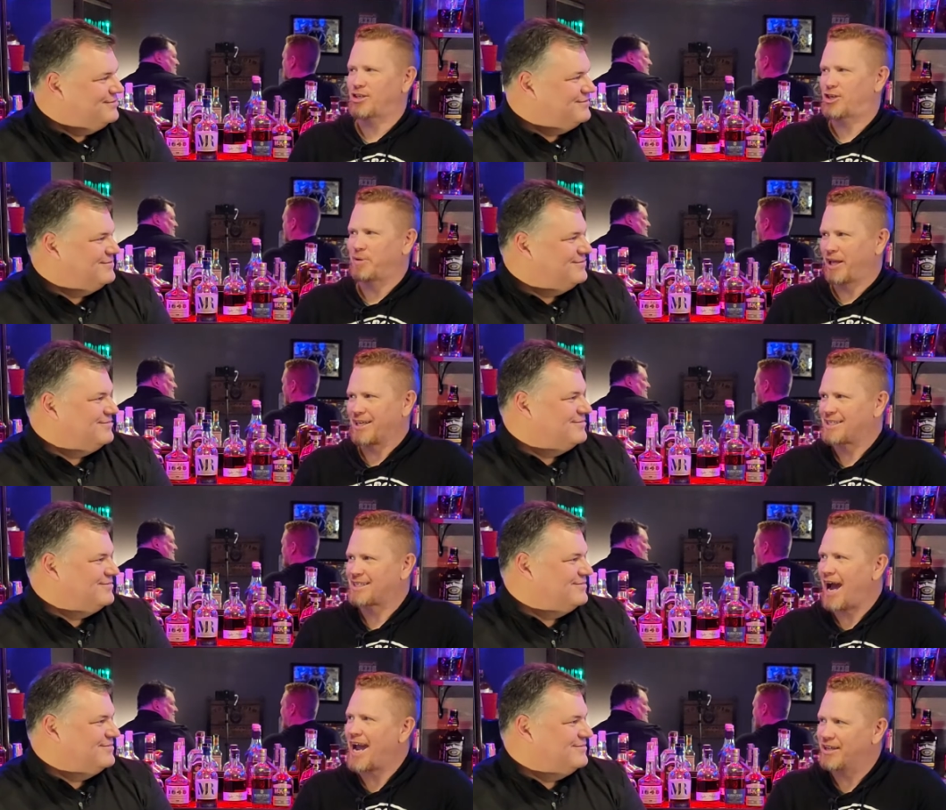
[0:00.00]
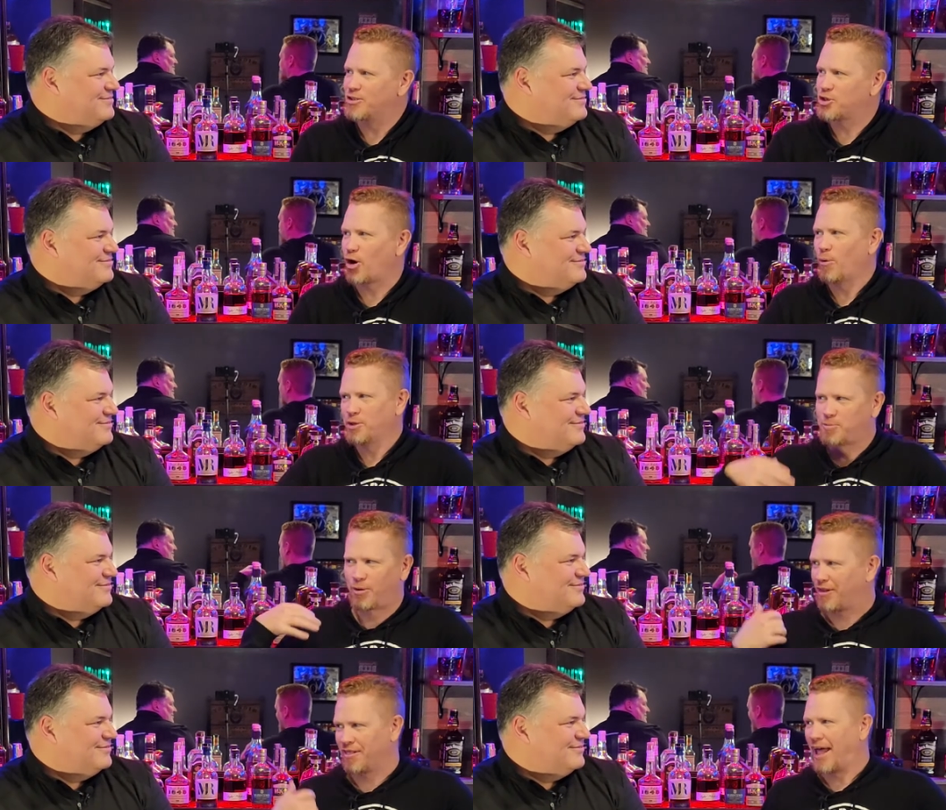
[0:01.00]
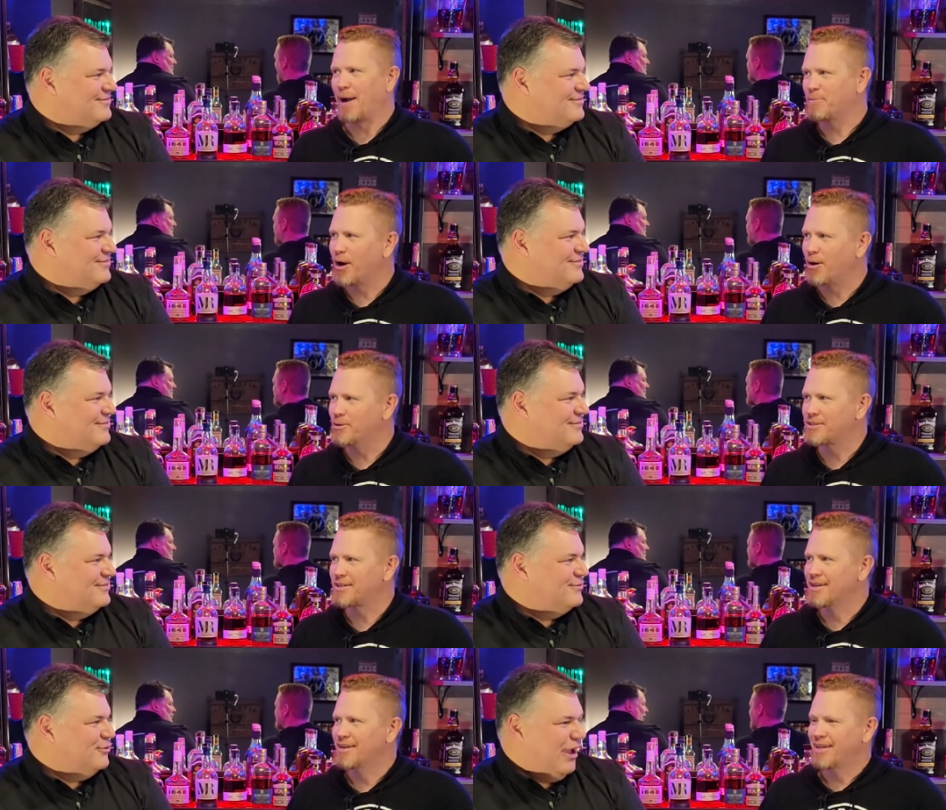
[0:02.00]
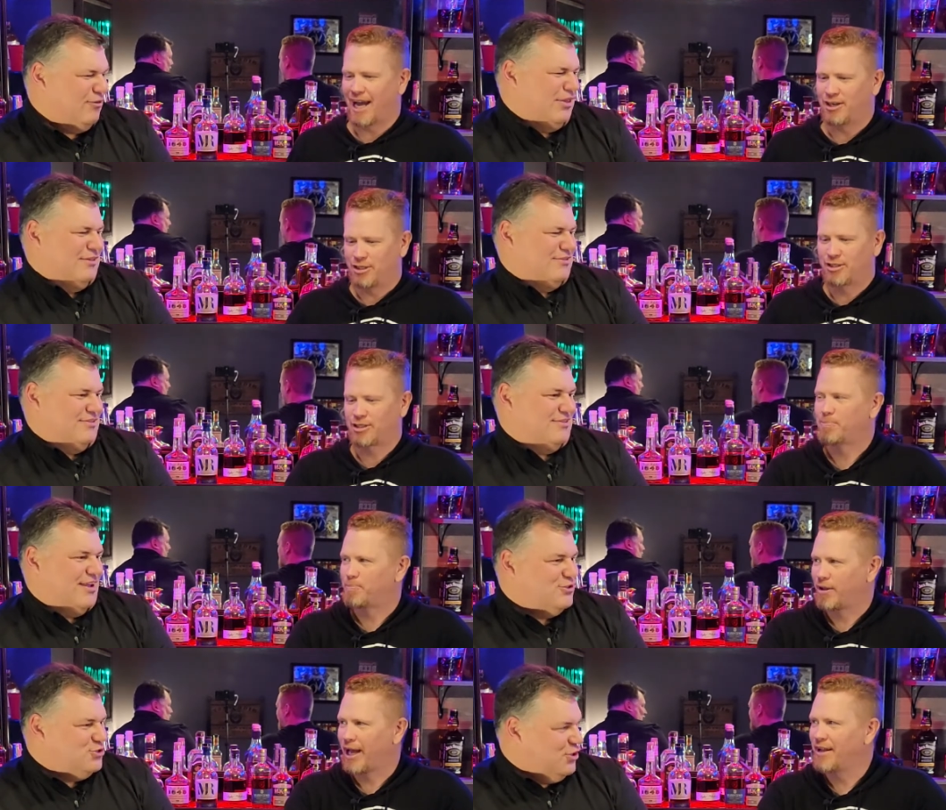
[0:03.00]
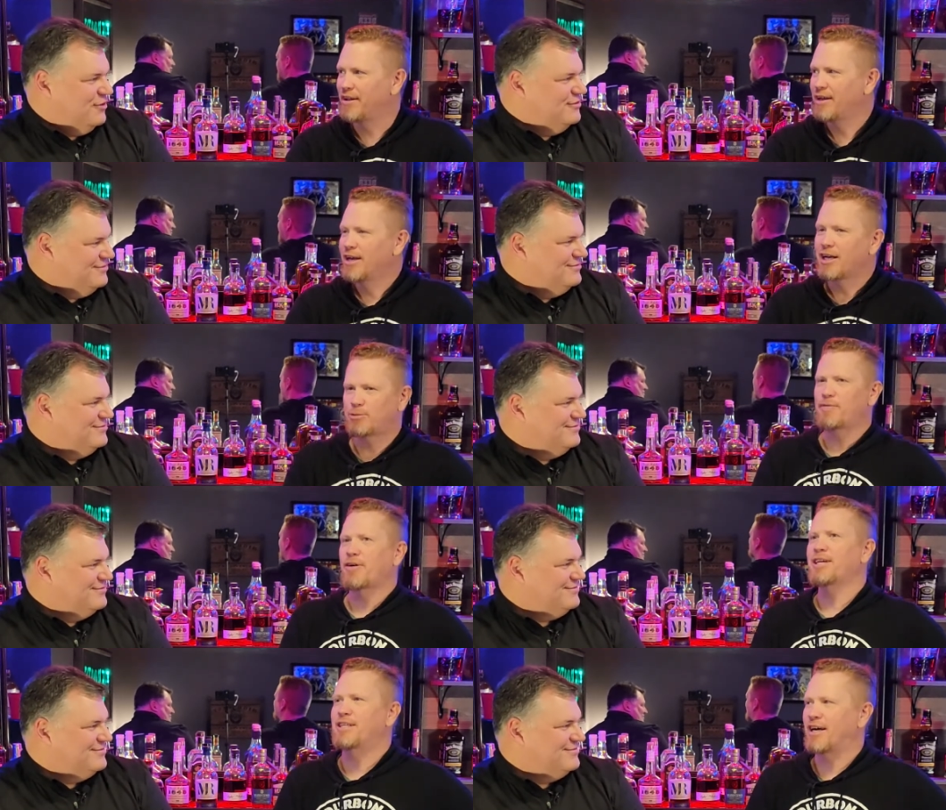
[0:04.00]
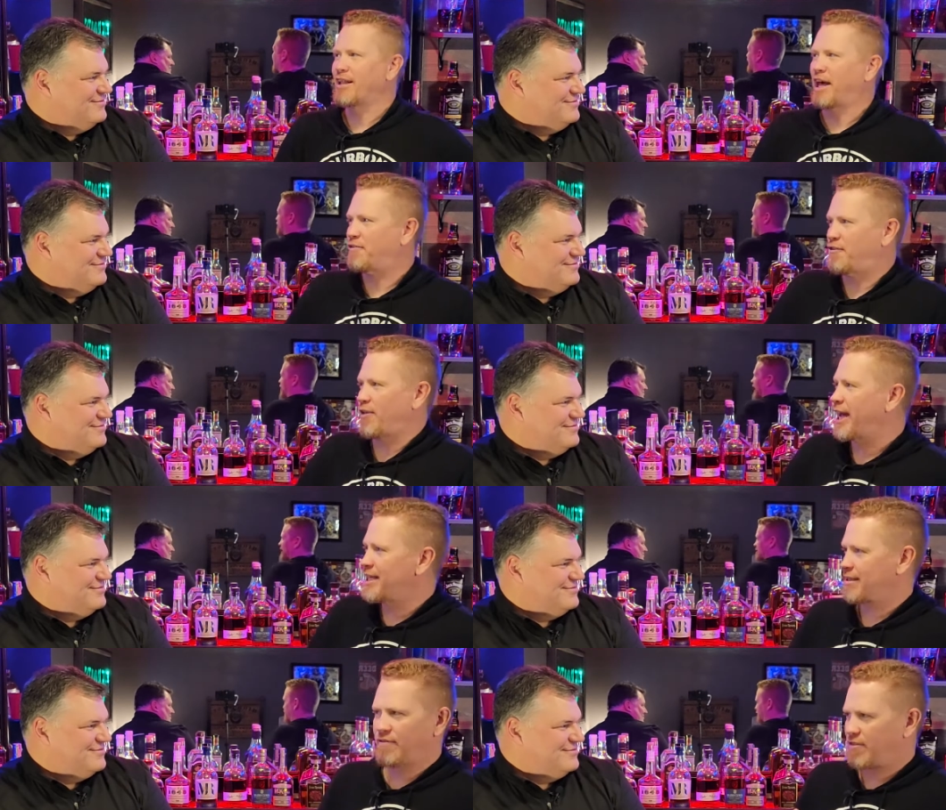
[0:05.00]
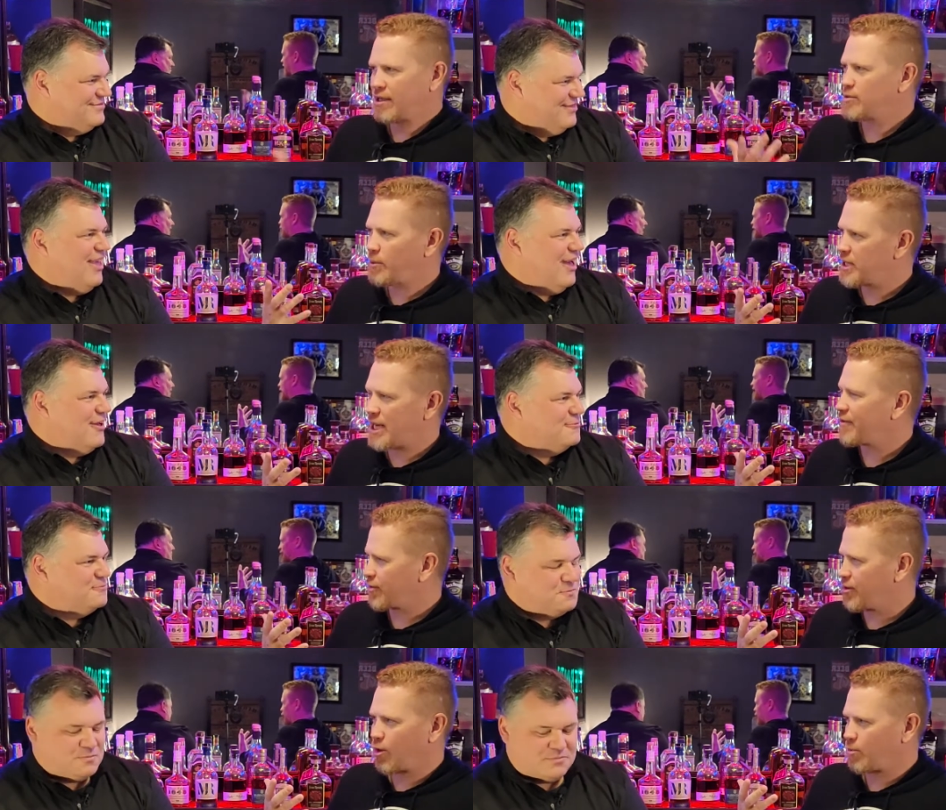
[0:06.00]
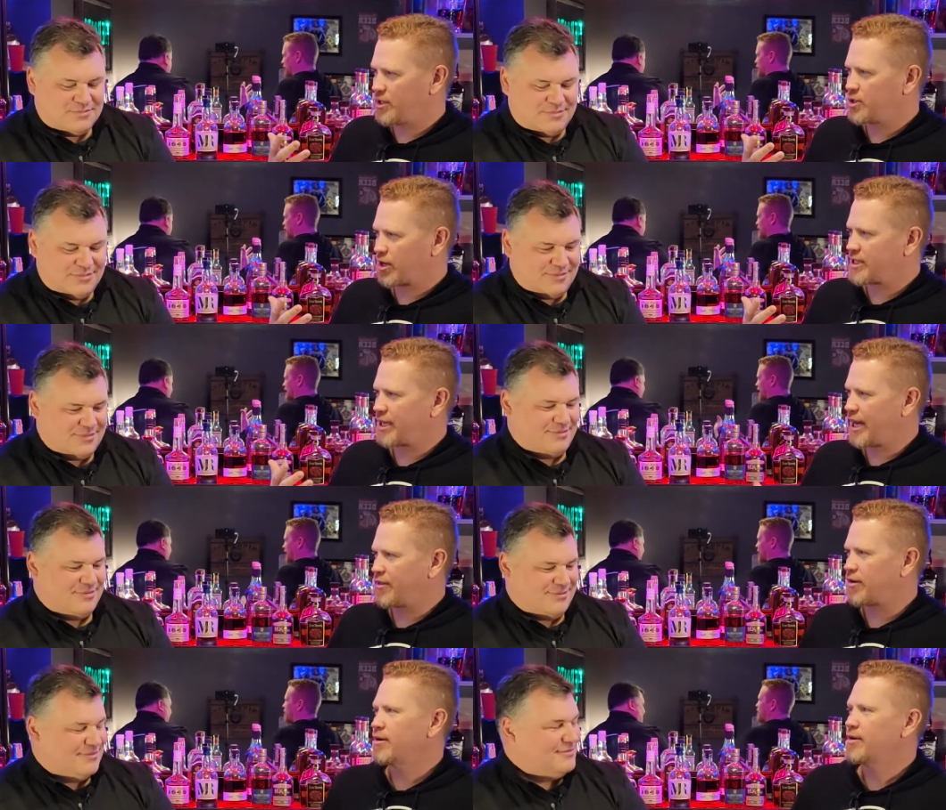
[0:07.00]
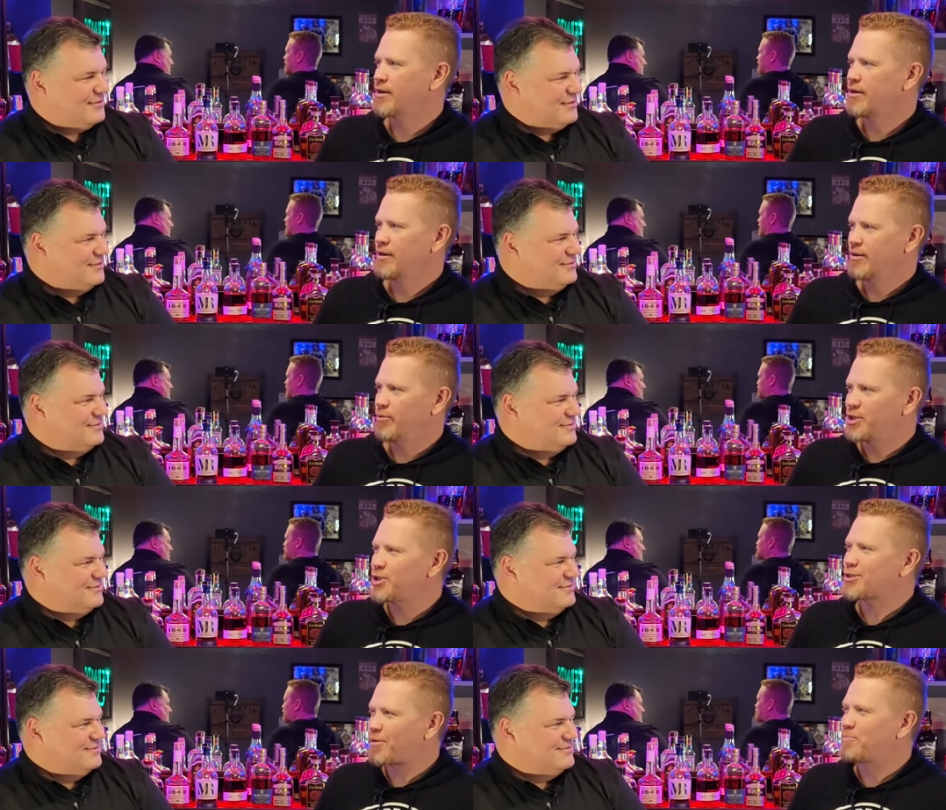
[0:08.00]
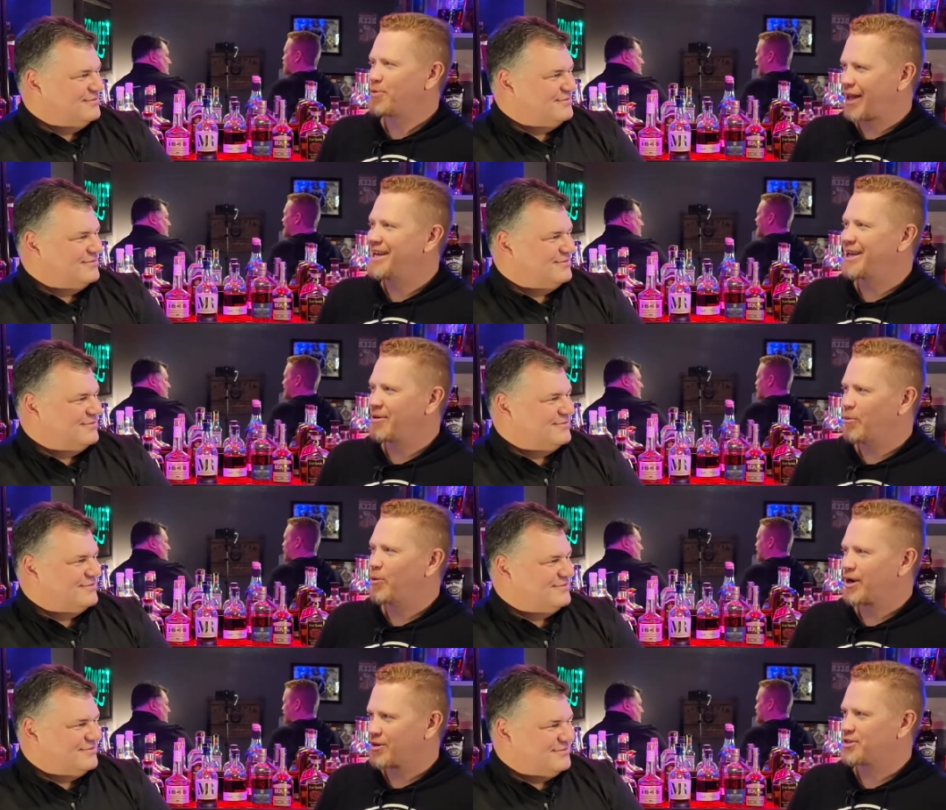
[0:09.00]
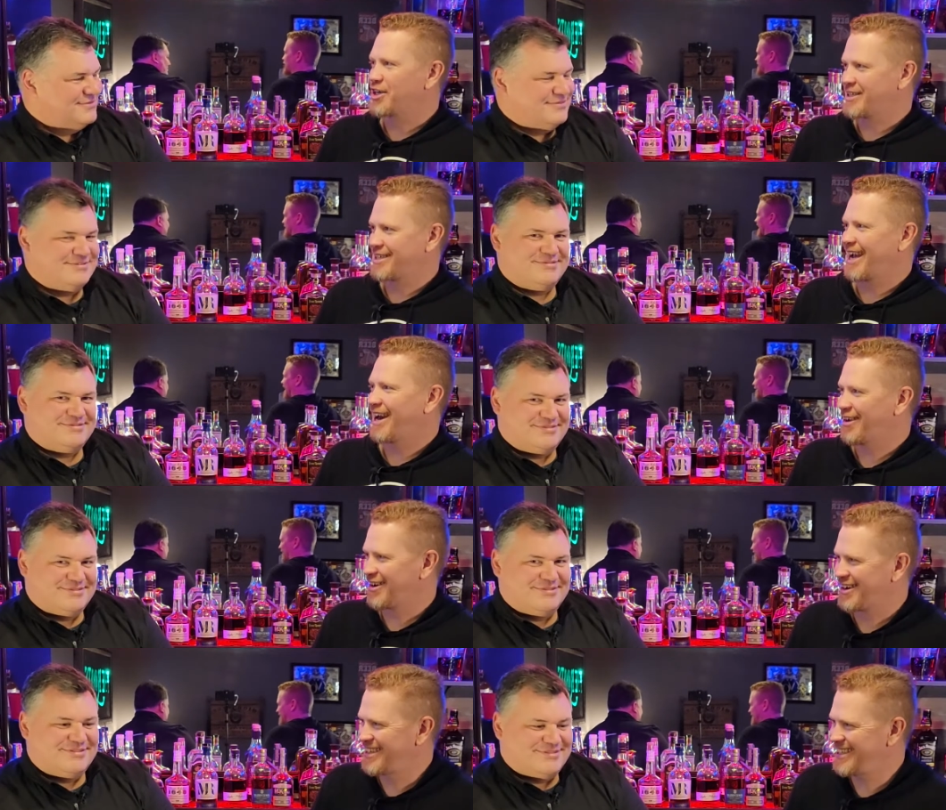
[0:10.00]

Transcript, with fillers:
Speaker 1: should be like a science show. We'll just put on lab coats well, and just blend because we've already done like flights of things we yeah. would never normally drink together. We should start blending weird shit together.